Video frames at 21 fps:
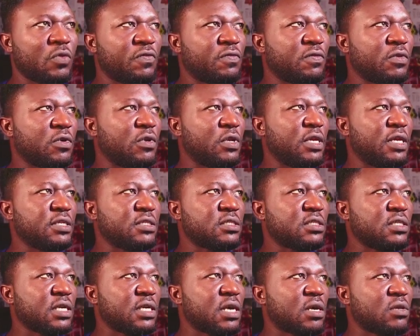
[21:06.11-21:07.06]
But let's
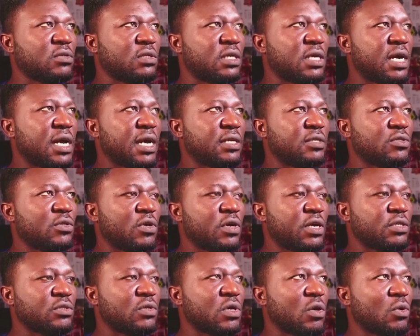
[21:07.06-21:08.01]
take out the guides. All
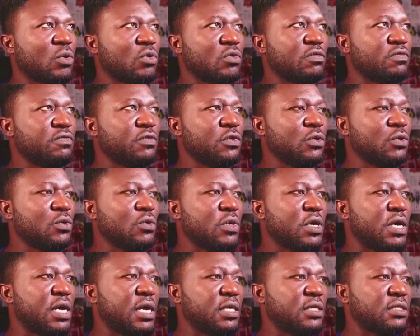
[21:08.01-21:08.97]
right, so I'll go to View
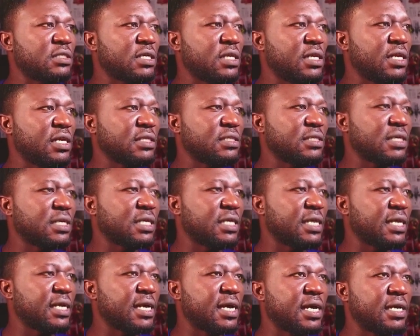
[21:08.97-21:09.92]
and select
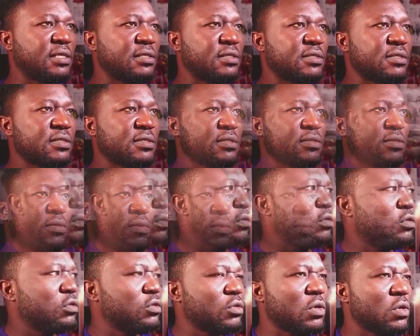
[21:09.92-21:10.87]
Clear Guides.
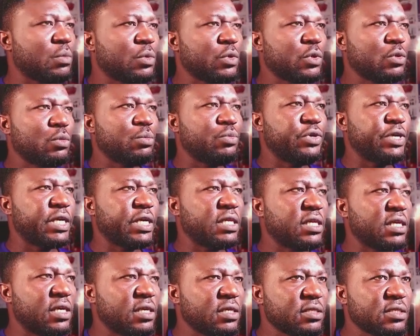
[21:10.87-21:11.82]
So I'm going to
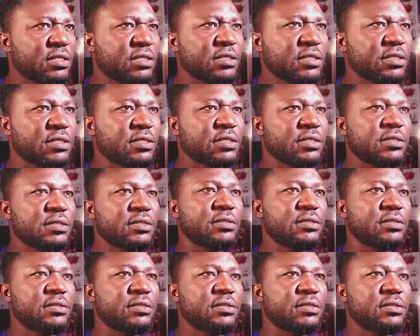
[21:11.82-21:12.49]
break this.